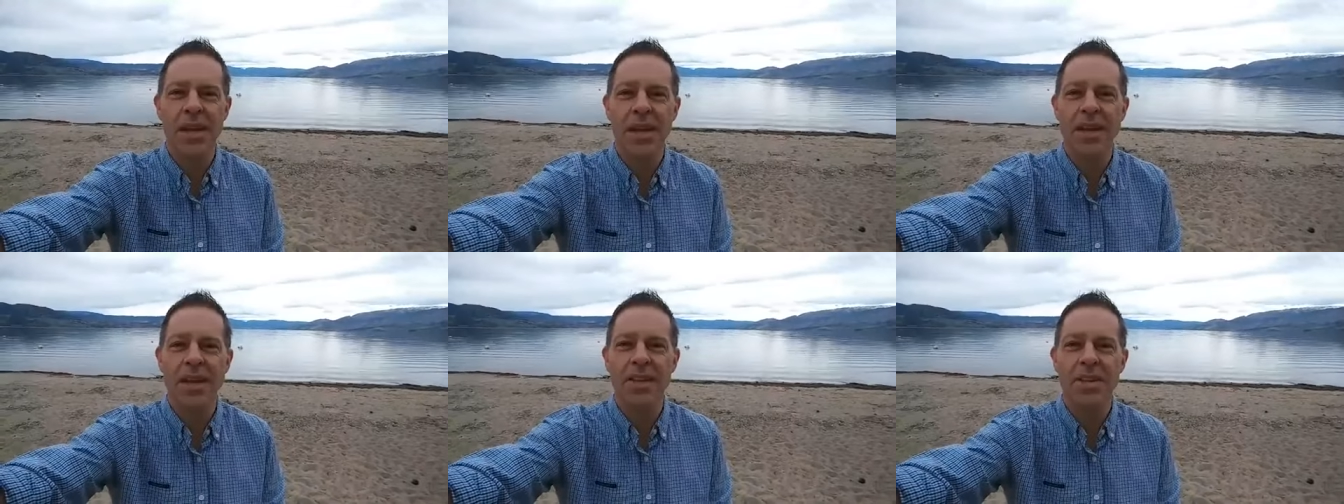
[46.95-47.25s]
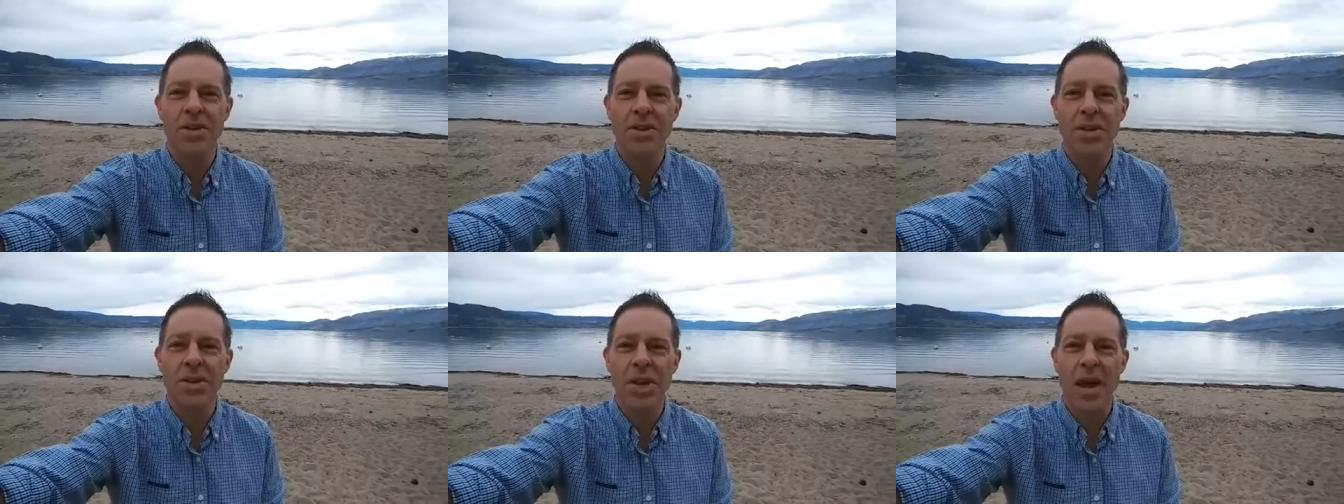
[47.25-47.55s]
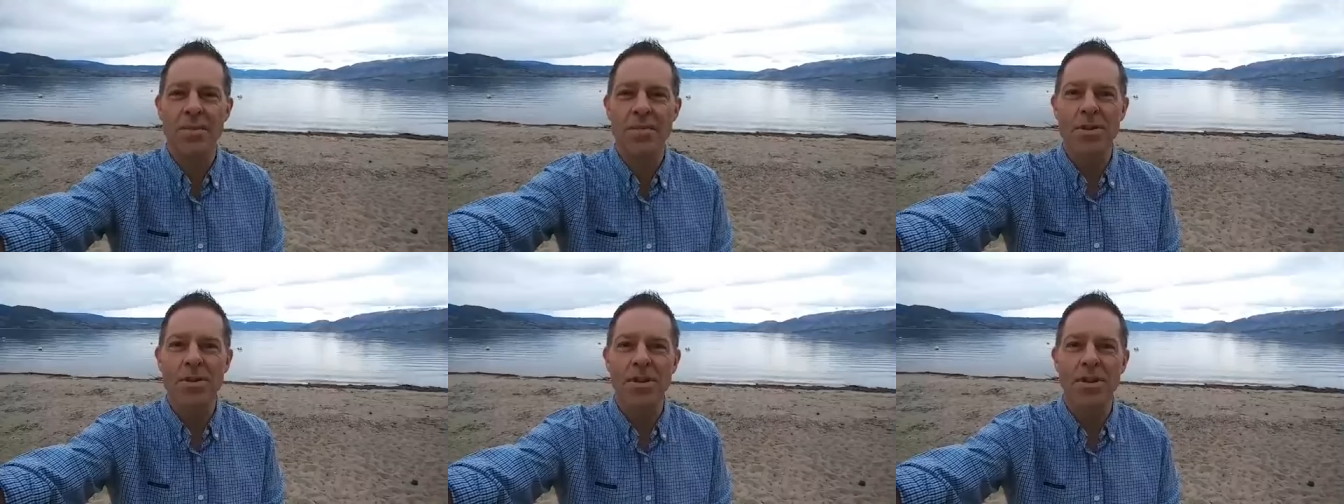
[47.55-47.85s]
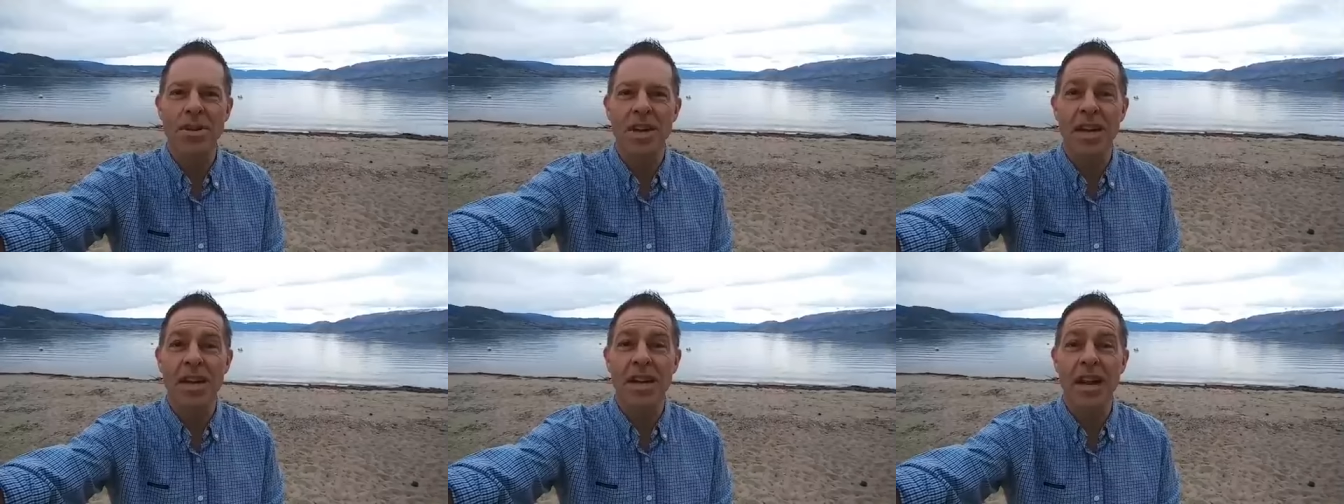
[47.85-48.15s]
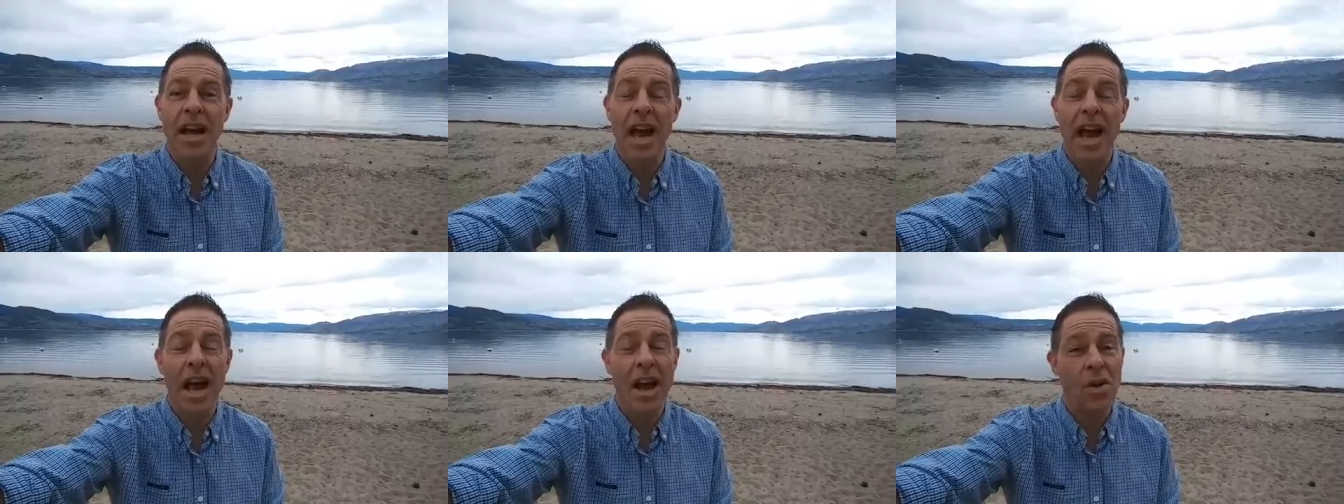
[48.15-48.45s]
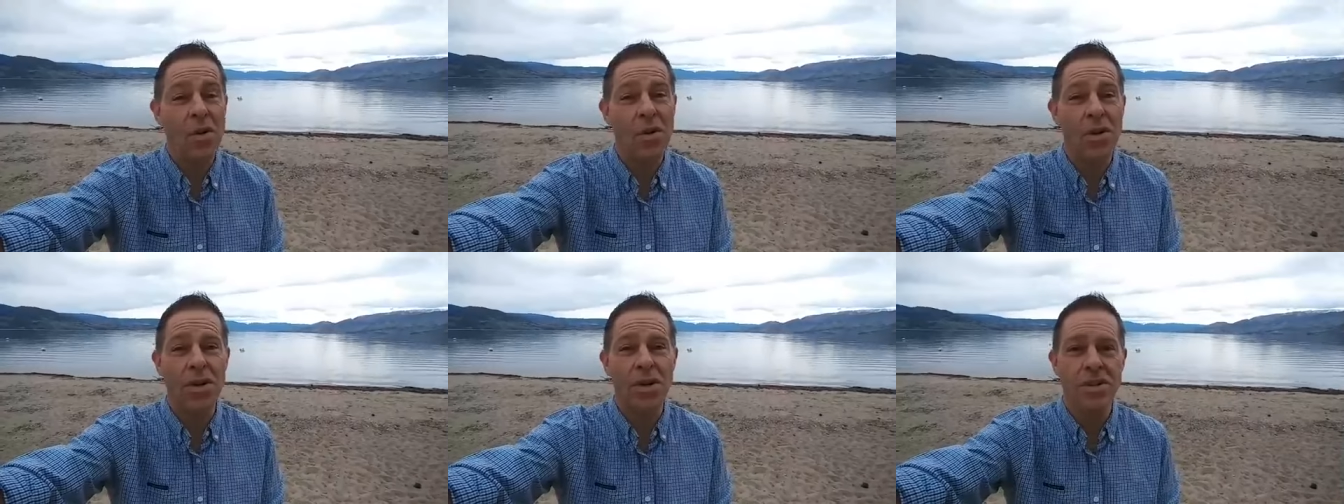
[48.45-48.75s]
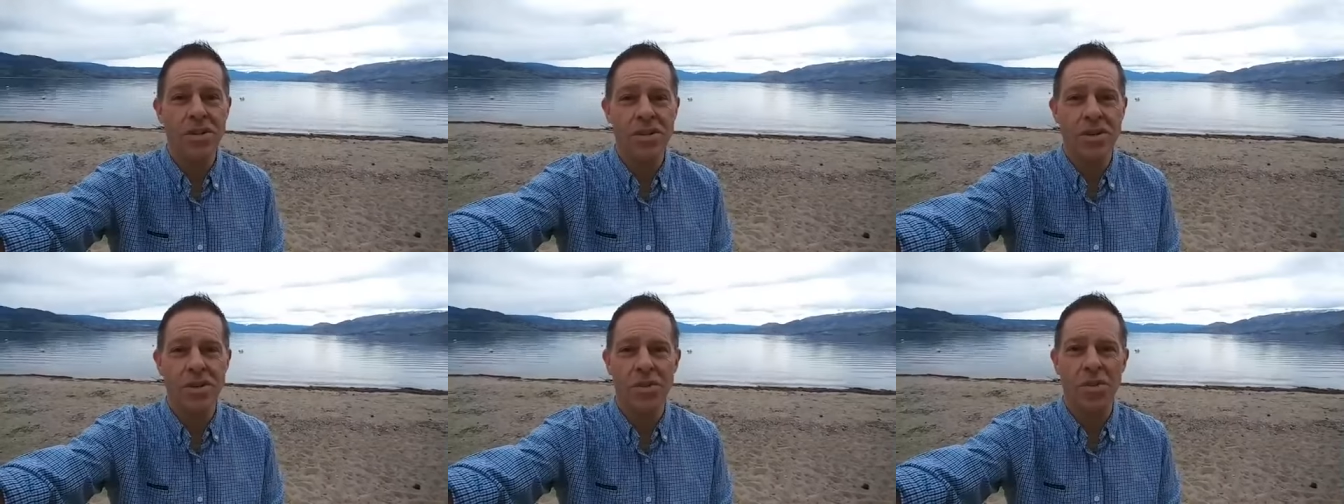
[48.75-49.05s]
I begin a new chapter in
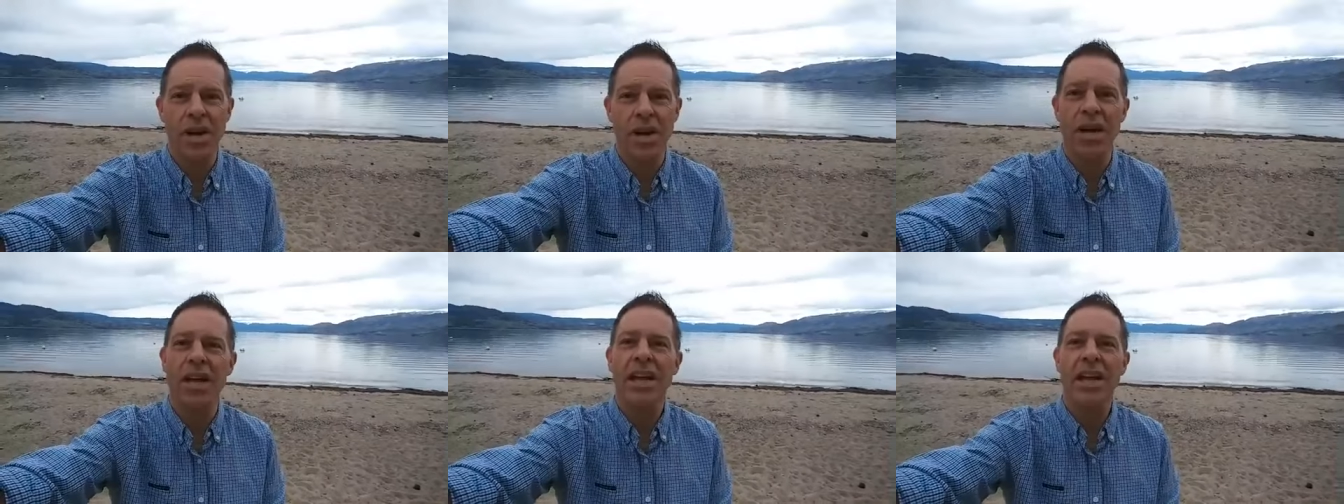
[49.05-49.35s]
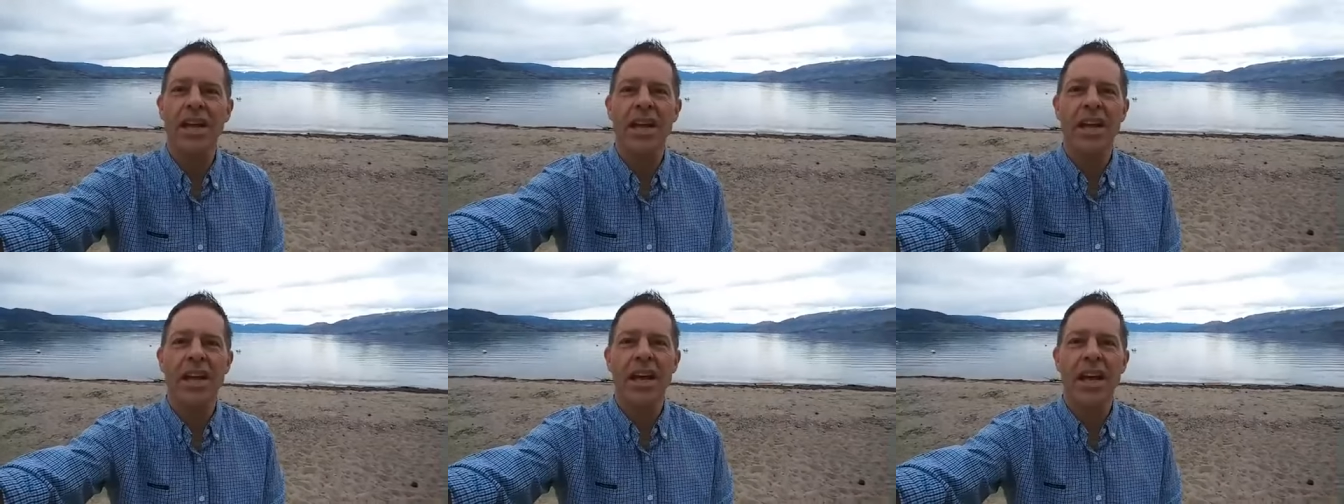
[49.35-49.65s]
our story.